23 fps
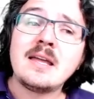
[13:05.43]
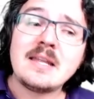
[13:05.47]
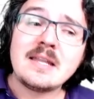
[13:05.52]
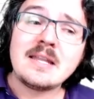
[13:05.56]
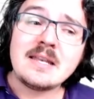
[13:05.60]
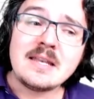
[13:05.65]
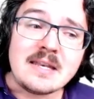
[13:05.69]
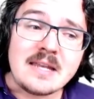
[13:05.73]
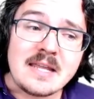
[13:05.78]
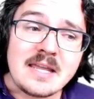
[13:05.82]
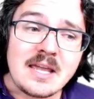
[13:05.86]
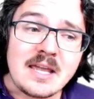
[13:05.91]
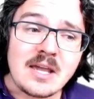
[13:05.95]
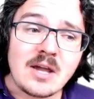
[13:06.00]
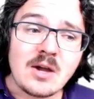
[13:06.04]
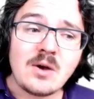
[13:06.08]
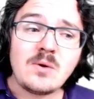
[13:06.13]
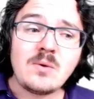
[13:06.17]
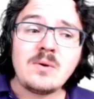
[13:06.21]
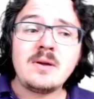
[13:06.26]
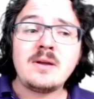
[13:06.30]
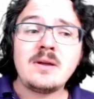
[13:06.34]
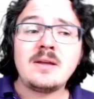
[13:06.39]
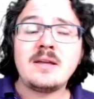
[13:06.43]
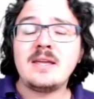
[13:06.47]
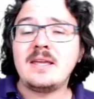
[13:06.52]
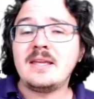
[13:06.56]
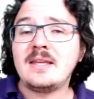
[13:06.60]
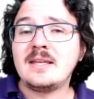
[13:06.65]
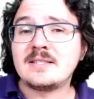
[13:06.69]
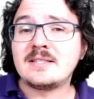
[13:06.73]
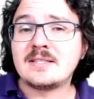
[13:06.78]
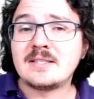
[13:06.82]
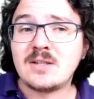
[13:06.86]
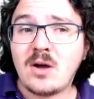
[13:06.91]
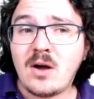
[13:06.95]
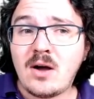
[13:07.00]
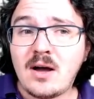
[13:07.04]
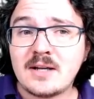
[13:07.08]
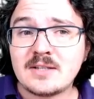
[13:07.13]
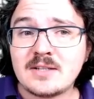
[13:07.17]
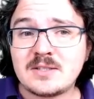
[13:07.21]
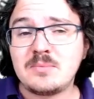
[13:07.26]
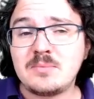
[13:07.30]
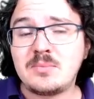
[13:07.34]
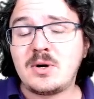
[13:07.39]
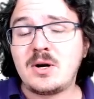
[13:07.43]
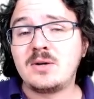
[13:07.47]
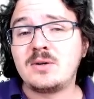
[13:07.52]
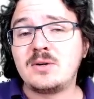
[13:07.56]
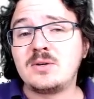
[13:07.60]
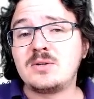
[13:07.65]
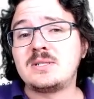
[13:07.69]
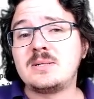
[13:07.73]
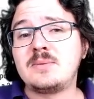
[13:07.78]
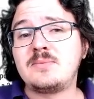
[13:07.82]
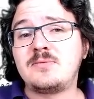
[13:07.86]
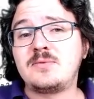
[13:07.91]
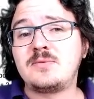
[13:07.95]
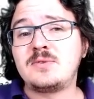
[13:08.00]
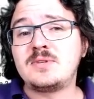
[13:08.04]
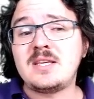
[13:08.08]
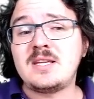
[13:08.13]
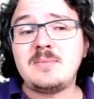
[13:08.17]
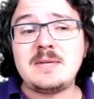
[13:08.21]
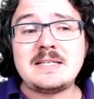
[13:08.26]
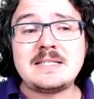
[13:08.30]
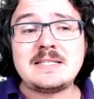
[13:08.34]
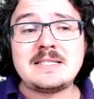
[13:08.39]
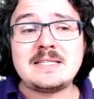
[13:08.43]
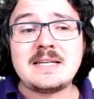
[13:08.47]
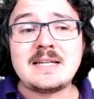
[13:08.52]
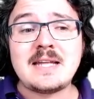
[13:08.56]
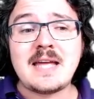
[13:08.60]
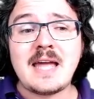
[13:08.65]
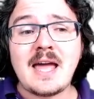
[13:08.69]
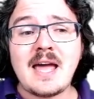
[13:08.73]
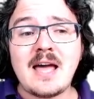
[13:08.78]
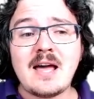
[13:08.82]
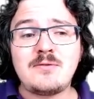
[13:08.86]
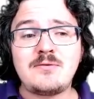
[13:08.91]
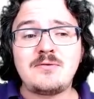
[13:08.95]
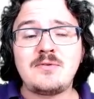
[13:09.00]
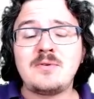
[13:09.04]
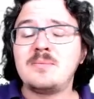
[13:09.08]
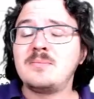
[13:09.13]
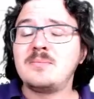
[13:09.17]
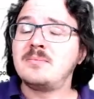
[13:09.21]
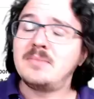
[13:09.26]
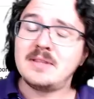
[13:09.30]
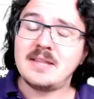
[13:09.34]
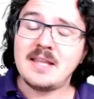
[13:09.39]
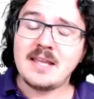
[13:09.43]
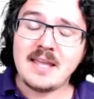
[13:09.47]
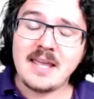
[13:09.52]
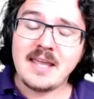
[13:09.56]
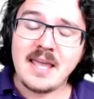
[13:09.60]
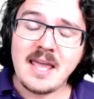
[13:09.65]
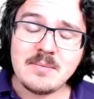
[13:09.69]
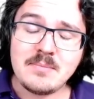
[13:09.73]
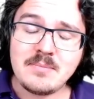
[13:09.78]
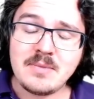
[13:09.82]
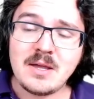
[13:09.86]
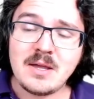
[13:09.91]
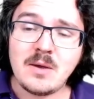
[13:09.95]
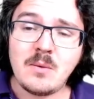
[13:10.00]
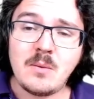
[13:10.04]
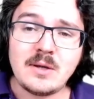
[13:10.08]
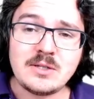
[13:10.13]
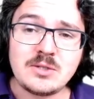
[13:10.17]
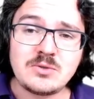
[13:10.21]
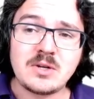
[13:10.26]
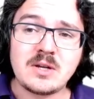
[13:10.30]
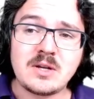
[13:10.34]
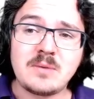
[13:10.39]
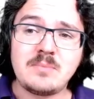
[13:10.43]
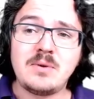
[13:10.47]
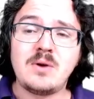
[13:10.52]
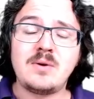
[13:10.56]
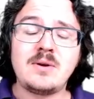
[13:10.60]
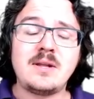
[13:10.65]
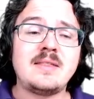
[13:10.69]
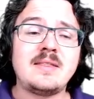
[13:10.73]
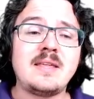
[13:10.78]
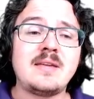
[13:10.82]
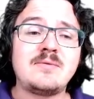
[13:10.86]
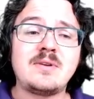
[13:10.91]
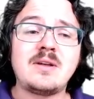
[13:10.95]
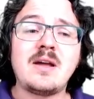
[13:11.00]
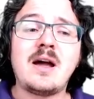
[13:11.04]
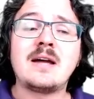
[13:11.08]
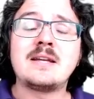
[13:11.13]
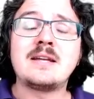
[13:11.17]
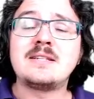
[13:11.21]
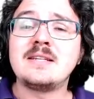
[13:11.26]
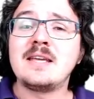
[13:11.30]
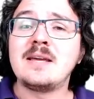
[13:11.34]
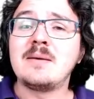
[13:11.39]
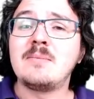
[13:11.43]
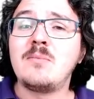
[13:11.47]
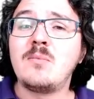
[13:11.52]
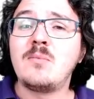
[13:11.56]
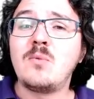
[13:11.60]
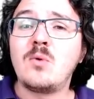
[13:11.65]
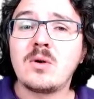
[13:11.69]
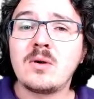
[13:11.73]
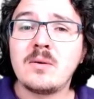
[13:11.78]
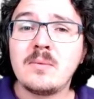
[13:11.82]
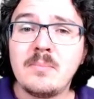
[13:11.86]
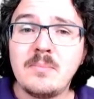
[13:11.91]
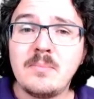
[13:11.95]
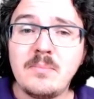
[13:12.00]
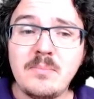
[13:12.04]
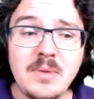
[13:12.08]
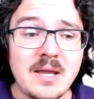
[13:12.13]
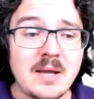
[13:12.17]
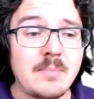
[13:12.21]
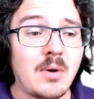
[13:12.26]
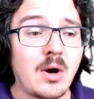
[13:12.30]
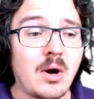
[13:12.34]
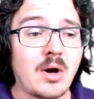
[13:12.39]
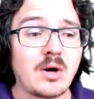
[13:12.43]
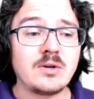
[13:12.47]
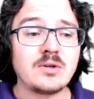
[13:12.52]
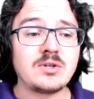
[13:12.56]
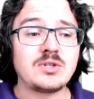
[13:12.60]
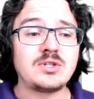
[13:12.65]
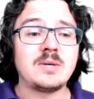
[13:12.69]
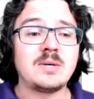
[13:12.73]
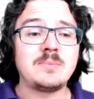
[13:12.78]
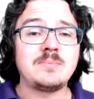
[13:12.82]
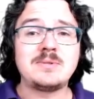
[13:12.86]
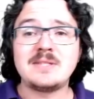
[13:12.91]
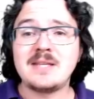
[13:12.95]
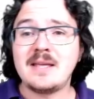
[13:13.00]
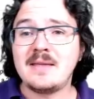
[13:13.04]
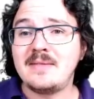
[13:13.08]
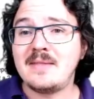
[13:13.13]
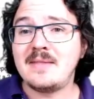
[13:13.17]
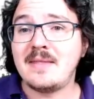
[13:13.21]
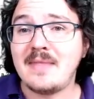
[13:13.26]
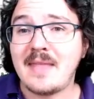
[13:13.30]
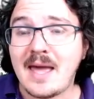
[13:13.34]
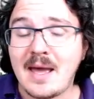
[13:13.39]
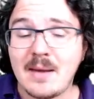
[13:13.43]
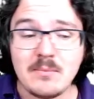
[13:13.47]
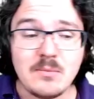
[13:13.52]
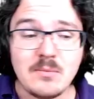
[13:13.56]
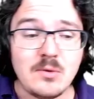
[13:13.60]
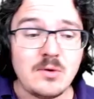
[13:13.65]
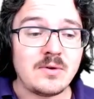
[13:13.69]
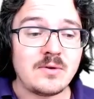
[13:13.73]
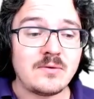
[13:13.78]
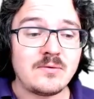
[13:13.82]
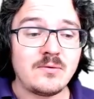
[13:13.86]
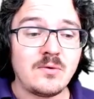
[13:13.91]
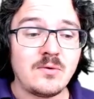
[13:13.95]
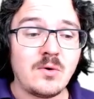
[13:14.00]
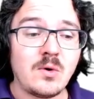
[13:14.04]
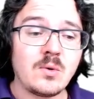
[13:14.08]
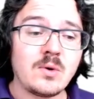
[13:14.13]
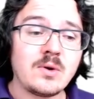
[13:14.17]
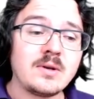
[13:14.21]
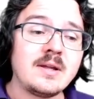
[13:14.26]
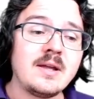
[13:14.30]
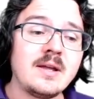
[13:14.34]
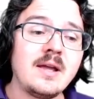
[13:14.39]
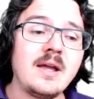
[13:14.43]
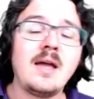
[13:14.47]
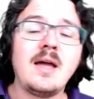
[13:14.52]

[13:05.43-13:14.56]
Neo is an awesome partnership for DBC to have, but they can't be a one-trick pony. They've got to get more big partnerships than that moving forward.